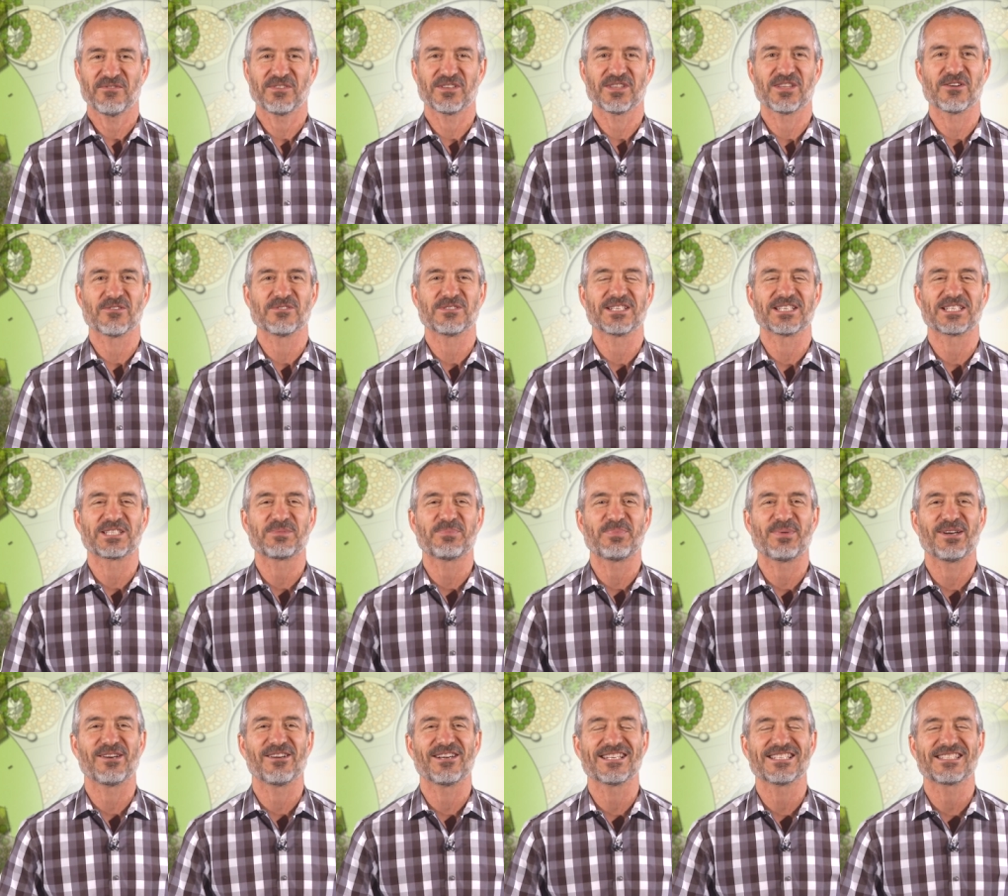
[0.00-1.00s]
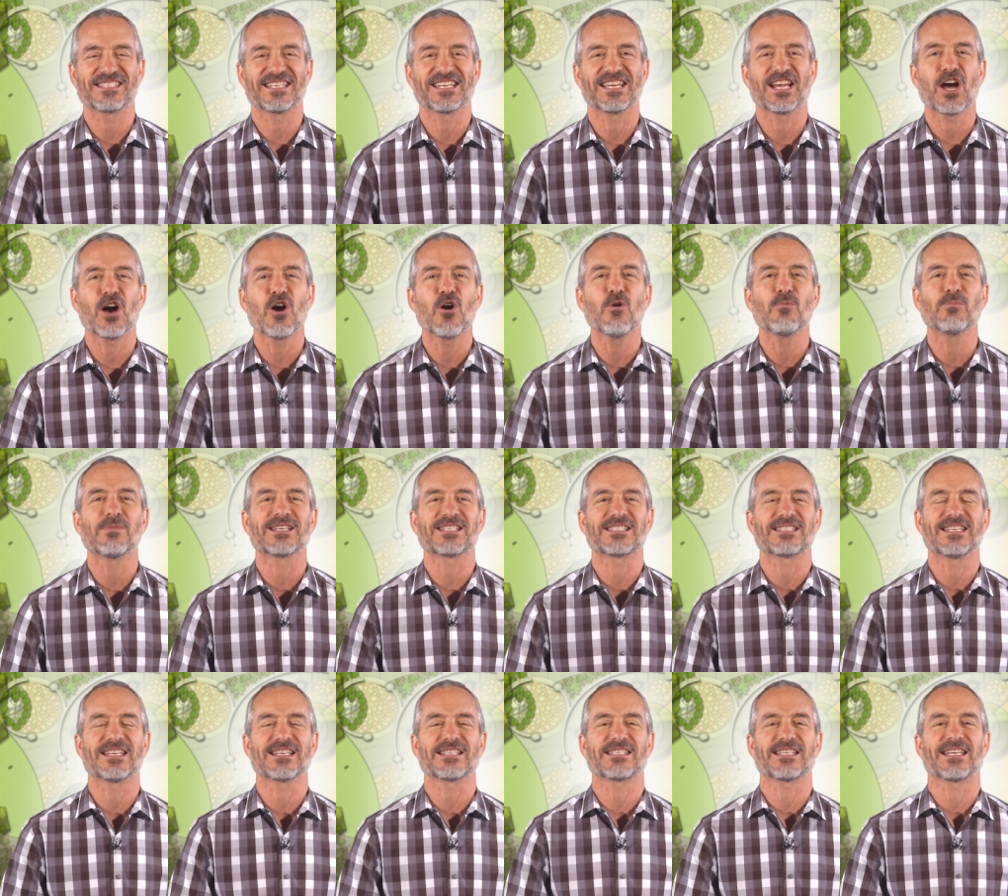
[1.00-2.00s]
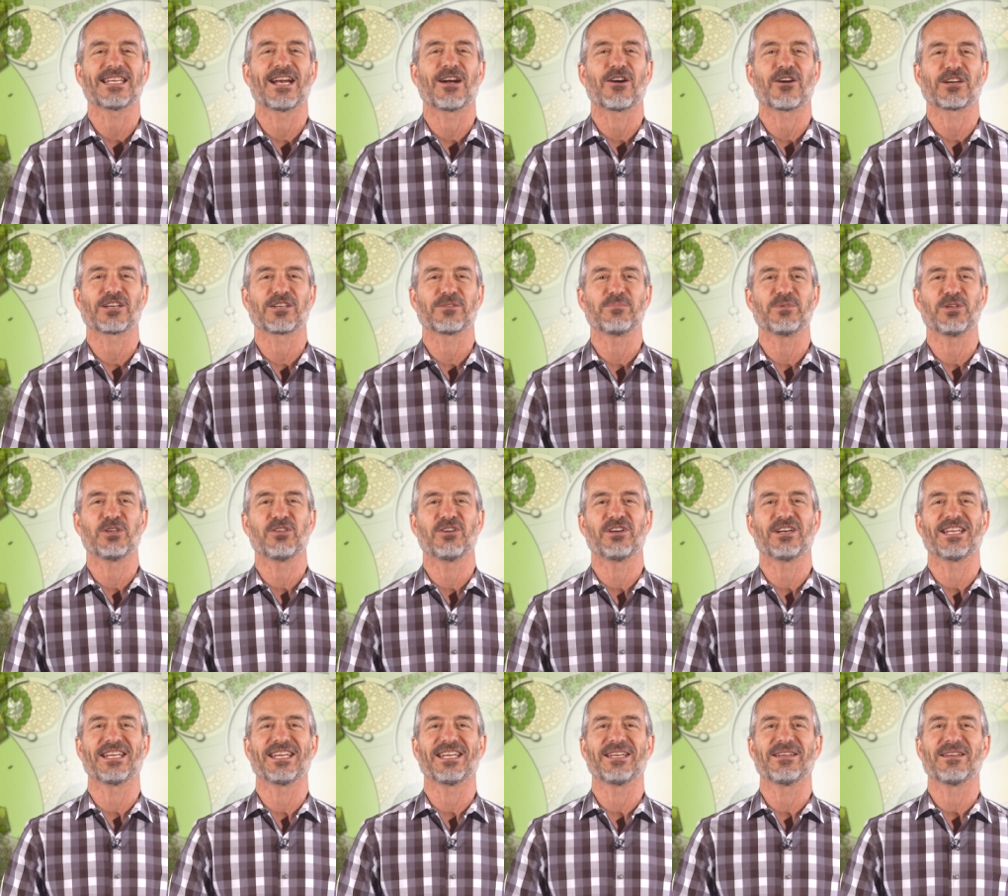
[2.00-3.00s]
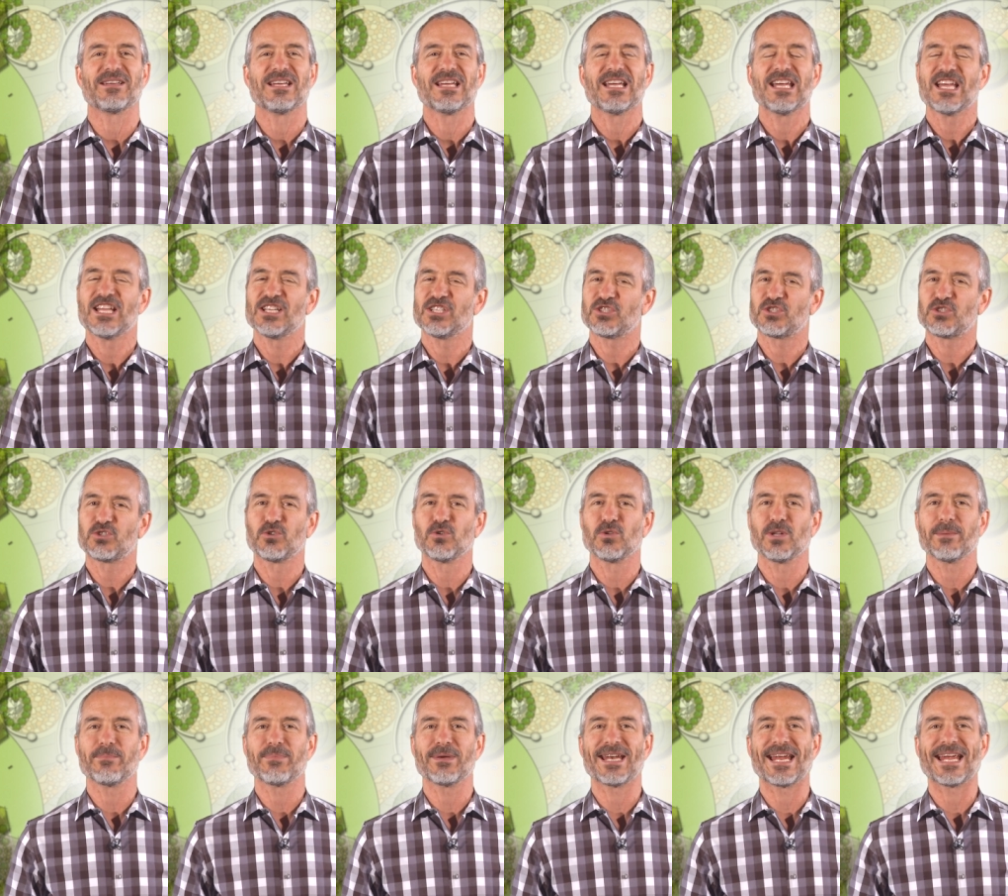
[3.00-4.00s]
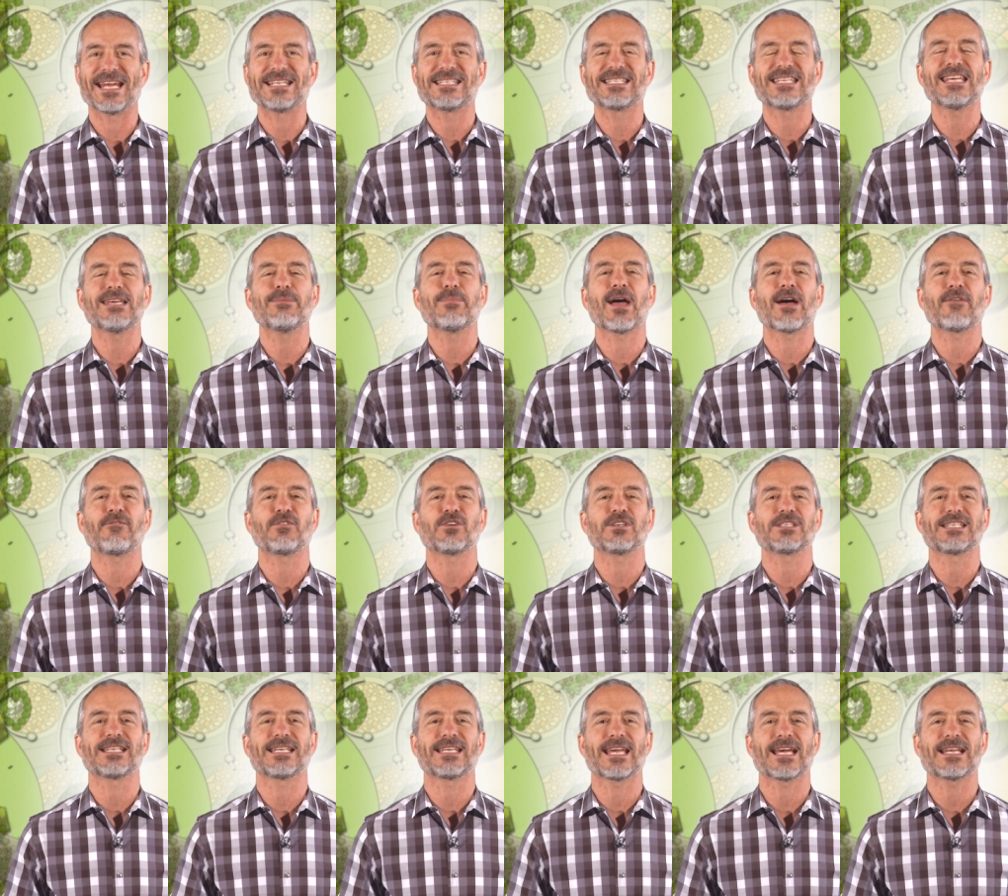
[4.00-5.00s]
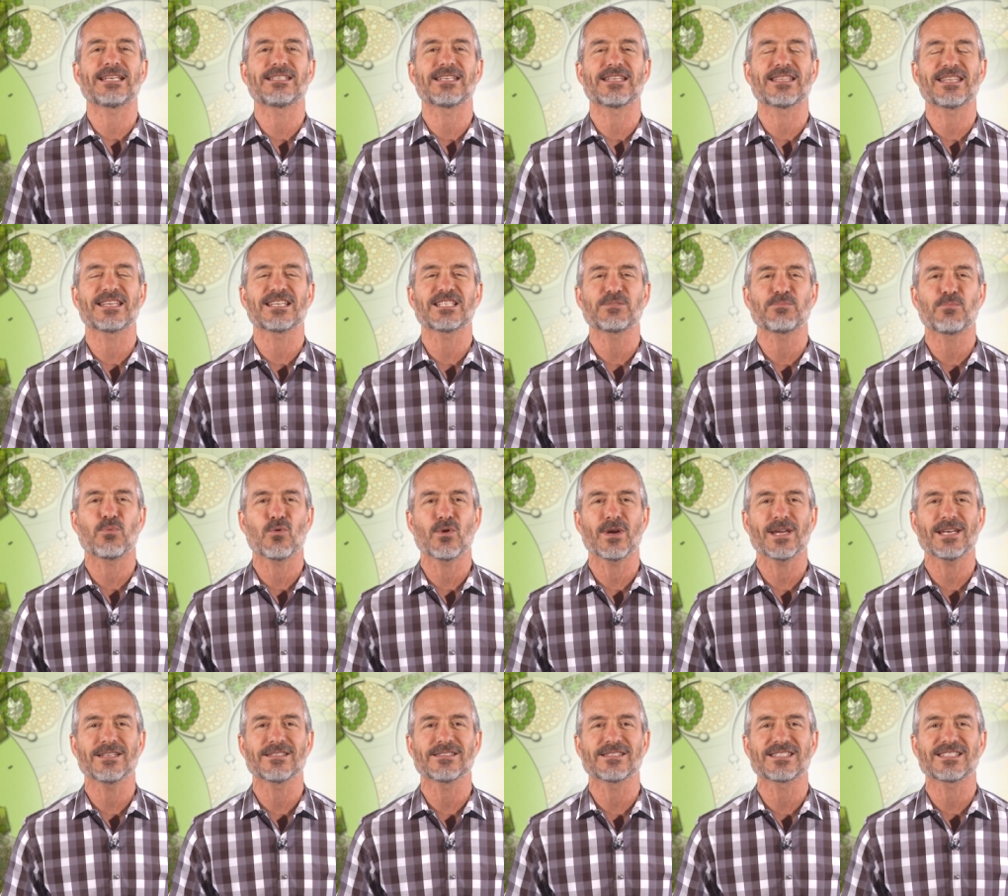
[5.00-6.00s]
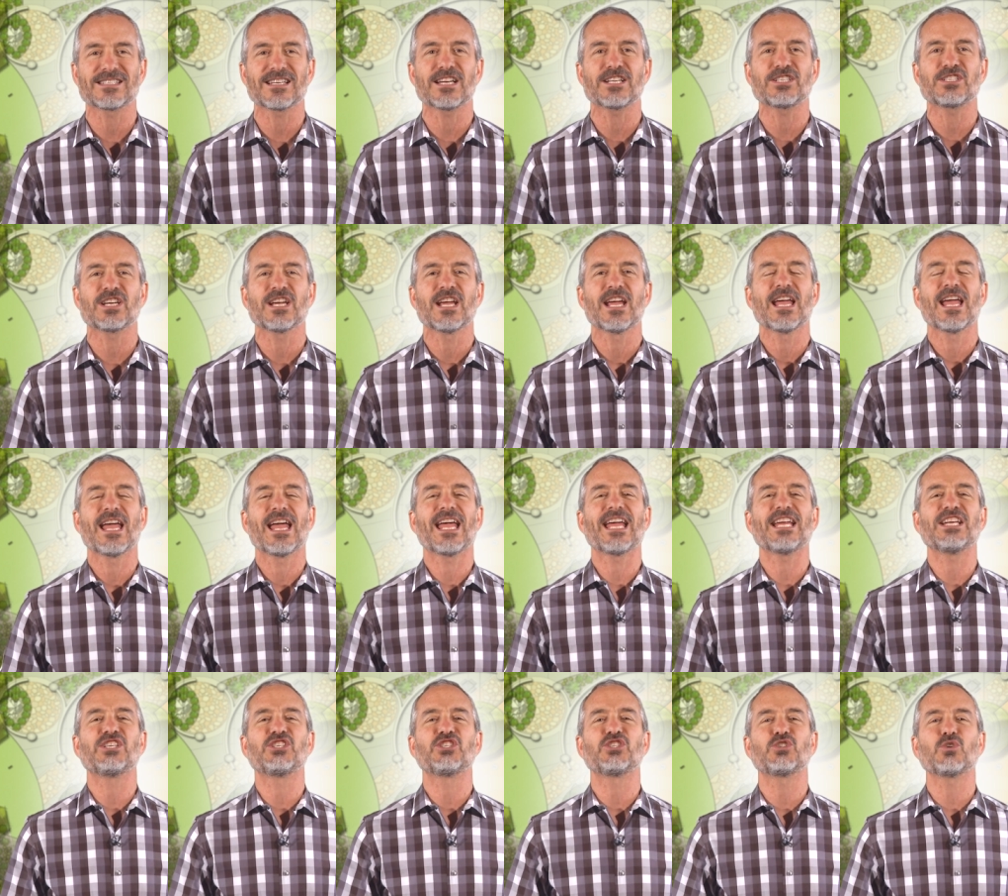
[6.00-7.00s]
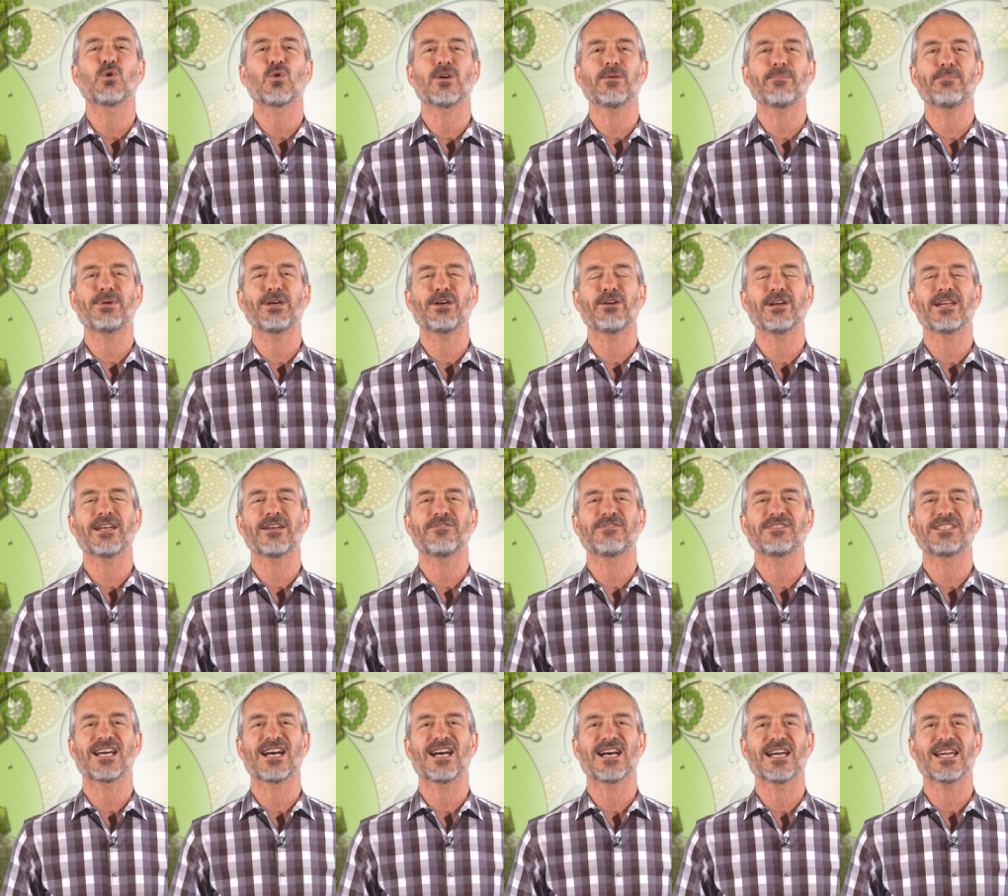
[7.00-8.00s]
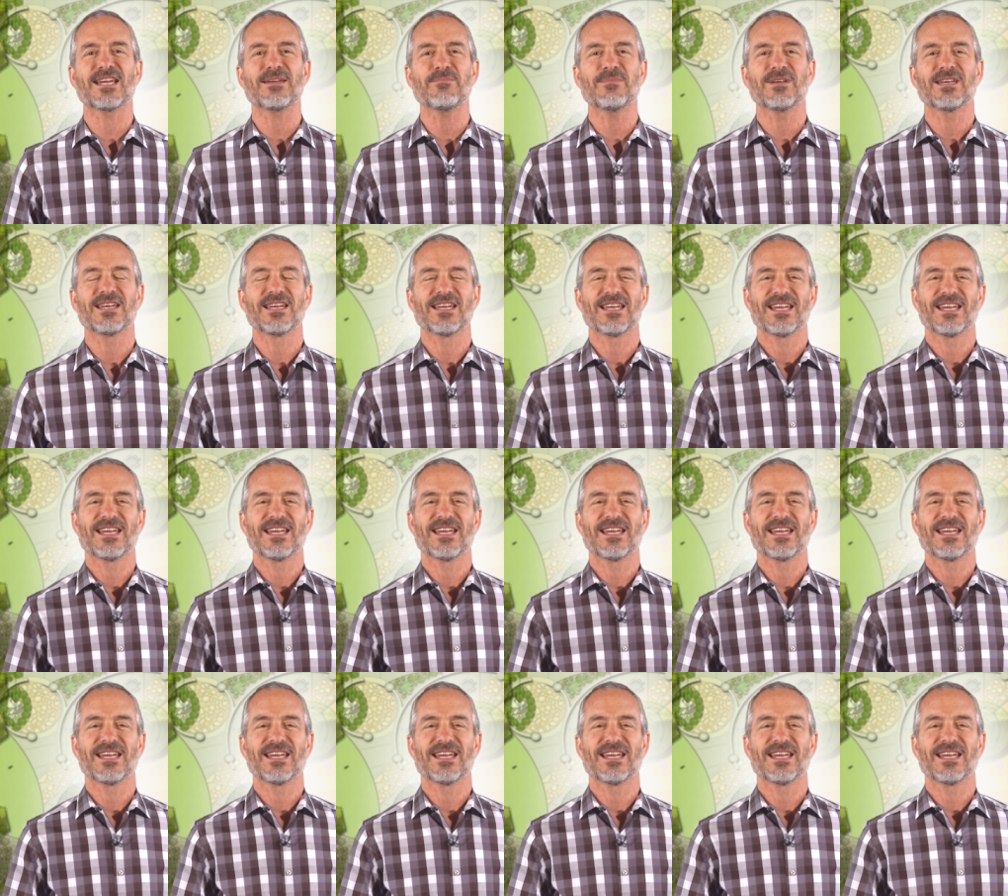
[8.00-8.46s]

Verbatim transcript: for those experiencing homelessness in our community. It's truly been a team effort to get to this point in such a short period of time,